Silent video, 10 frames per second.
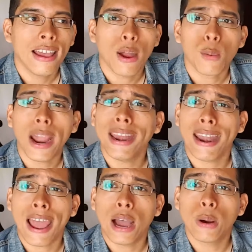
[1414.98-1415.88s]
Right
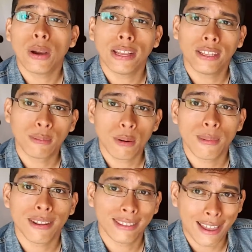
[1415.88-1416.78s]
now, at this
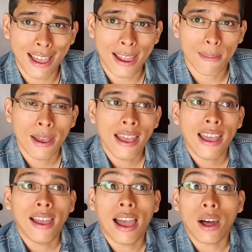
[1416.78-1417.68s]
moment in time,
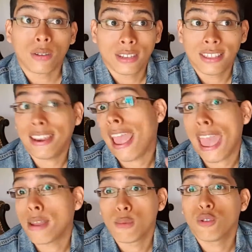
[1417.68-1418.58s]
I'll say that
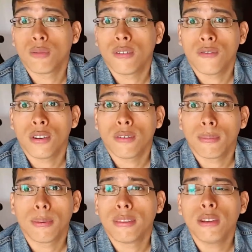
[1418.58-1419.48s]
Animal is my favorite.
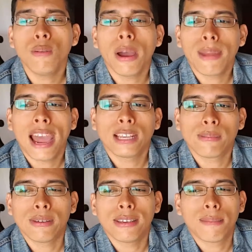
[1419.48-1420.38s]
But then you might
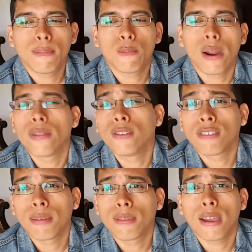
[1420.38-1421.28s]
ask me around this
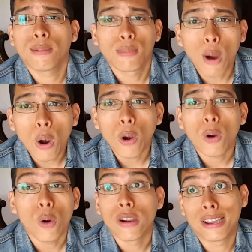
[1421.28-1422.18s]
same time
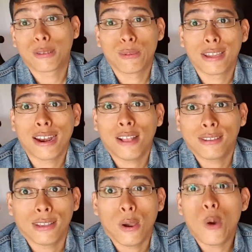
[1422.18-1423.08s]
tomorrow or next week, and I'll
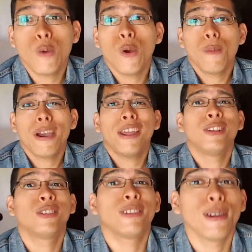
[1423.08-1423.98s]
say, oh no man,
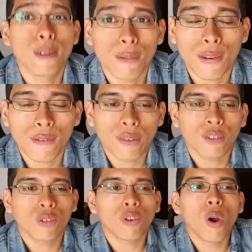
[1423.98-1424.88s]
Hysteria is my favorite.
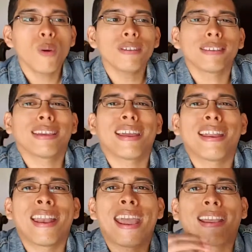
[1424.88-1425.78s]
So they're always like
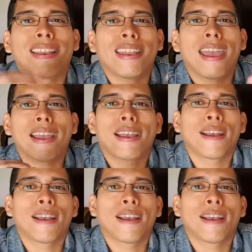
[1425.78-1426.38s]
neck and neck.